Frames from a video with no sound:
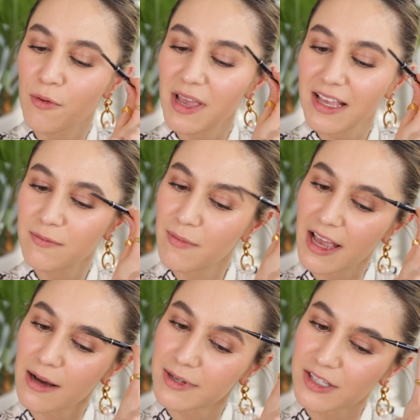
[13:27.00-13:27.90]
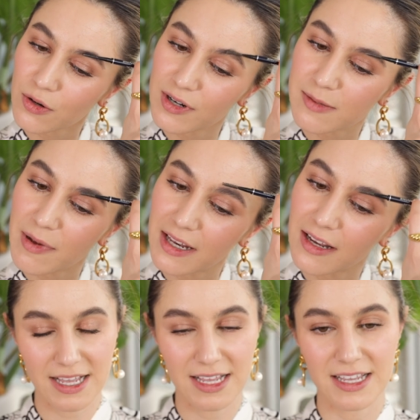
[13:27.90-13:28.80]
For me, makeup has always
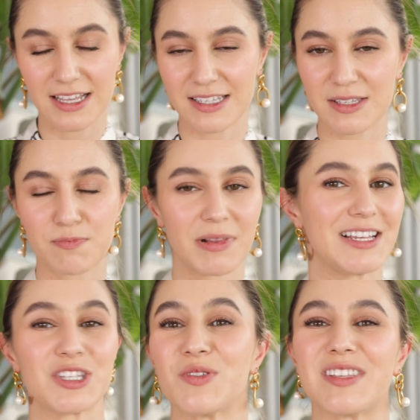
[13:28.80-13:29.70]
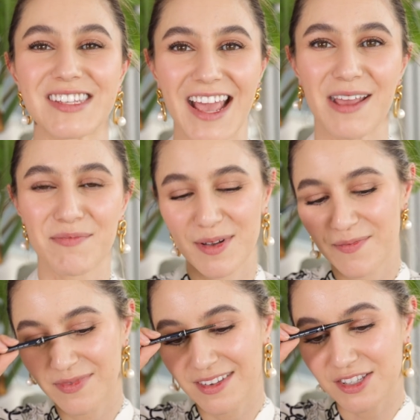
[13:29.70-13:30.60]
been a, a place to escape
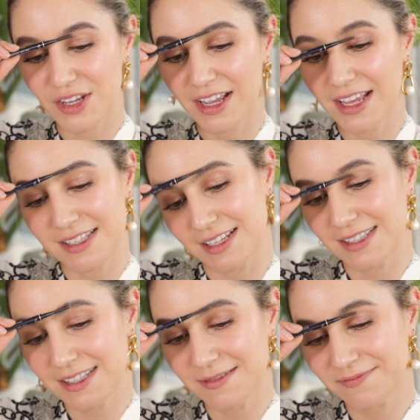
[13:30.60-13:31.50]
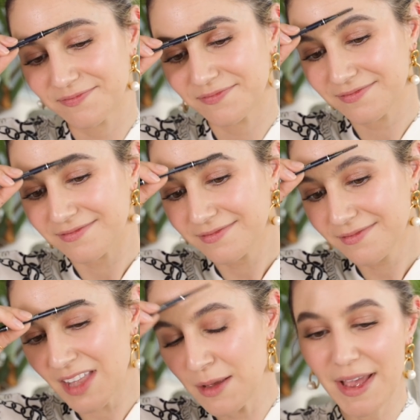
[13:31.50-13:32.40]
so I guess it's
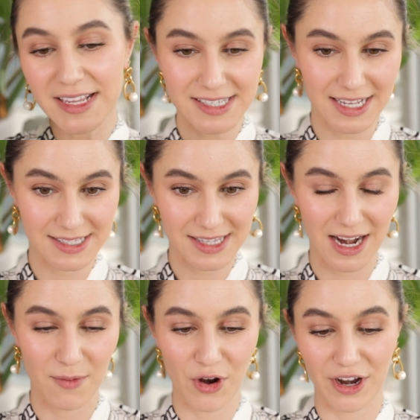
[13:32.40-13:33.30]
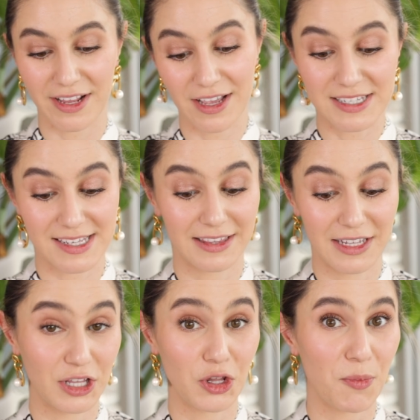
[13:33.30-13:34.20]
it makes sense that I'm wearing
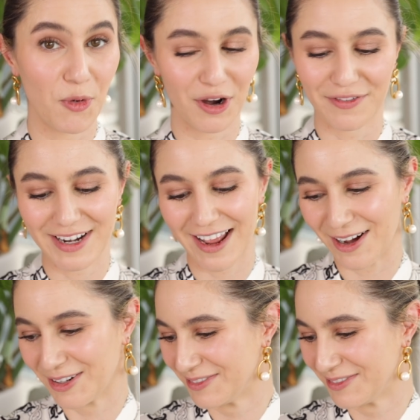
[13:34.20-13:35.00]
suddenly a lot more of it now.